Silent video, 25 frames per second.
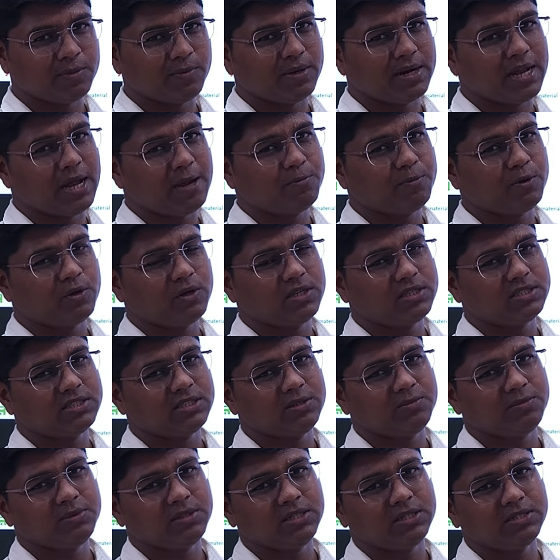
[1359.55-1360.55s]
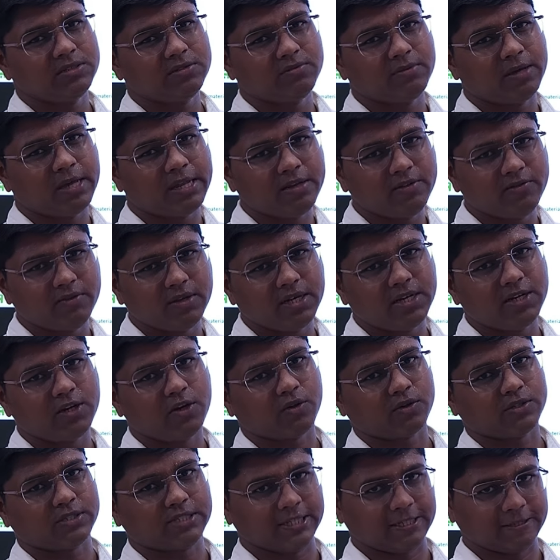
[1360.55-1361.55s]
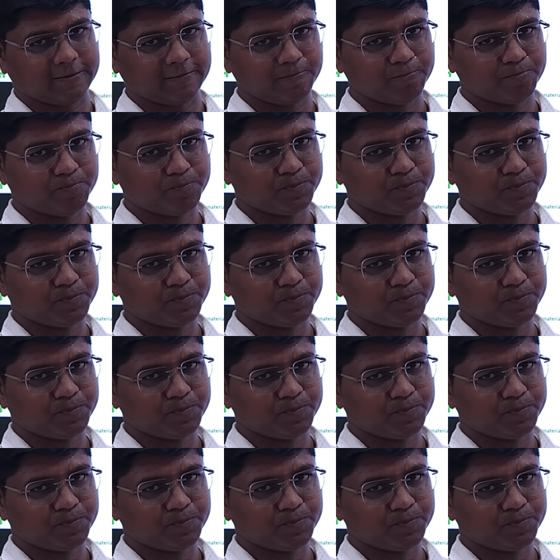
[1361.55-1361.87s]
but amphotericin B is very, very toxic.